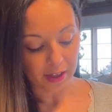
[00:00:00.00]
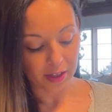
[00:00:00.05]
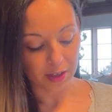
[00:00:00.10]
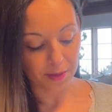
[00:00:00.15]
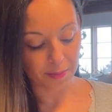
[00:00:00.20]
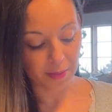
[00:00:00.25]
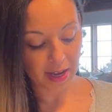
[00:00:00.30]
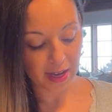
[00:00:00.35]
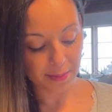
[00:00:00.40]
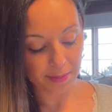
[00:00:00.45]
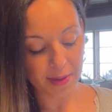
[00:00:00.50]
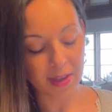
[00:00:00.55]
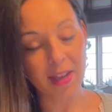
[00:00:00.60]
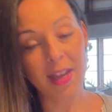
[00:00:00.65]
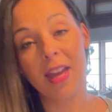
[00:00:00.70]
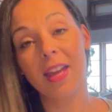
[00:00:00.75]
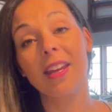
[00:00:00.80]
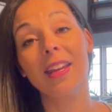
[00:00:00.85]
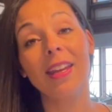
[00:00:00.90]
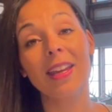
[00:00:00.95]
you might be
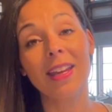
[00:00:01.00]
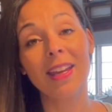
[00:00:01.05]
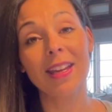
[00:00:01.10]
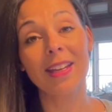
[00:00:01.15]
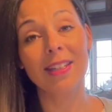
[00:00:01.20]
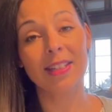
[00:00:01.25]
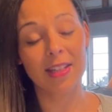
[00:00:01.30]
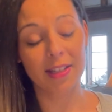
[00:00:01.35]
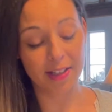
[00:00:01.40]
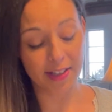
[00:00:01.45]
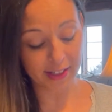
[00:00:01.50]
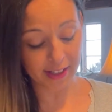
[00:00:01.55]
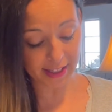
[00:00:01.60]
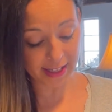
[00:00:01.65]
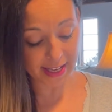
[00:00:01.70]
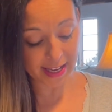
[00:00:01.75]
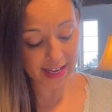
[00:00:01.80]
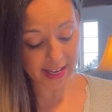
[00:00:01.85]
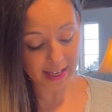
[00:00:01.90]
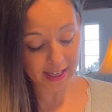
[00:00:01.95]
in
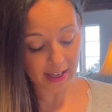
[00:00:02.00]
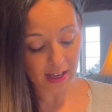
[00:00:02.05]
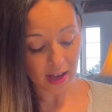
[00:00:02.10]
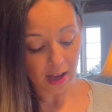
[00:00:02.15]
Italy,